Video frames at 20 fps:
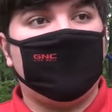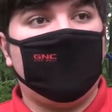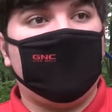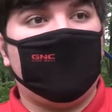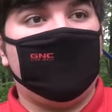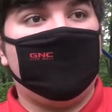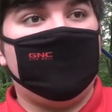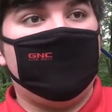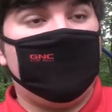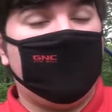to wear
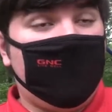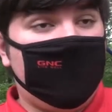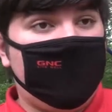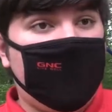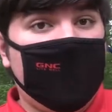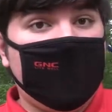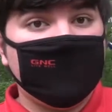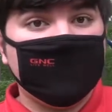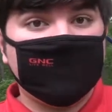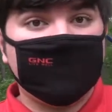a
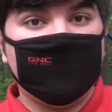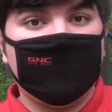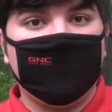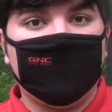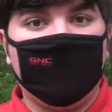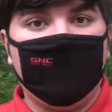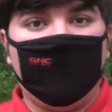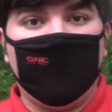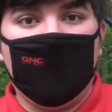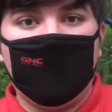mask
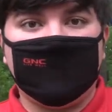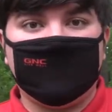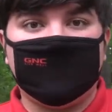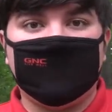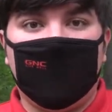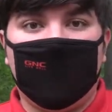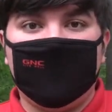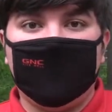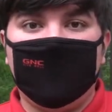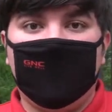while it's
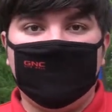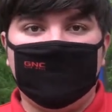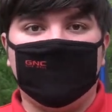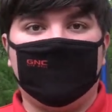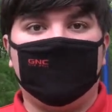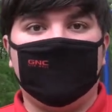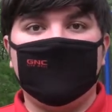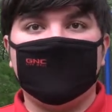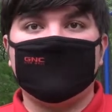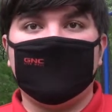98
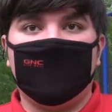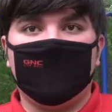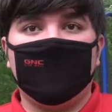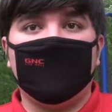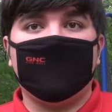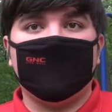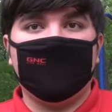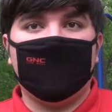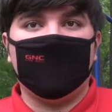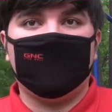degrees out
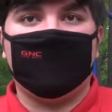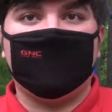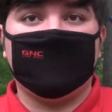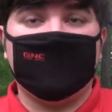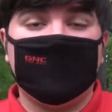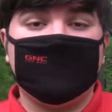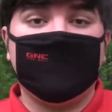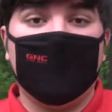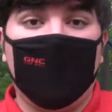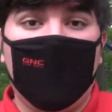right now, because
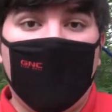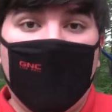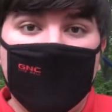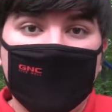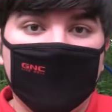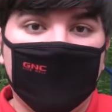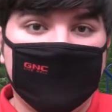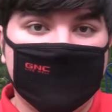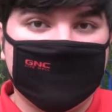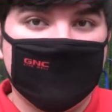that's how hot
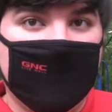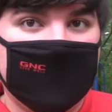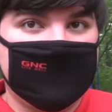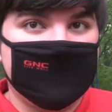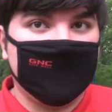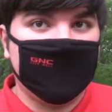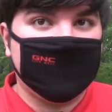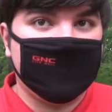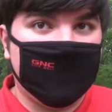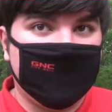it was last
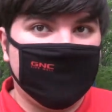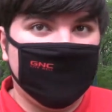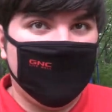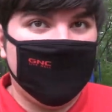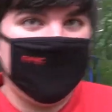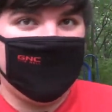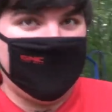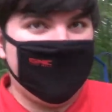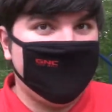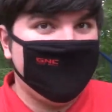time I checked the
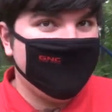weather.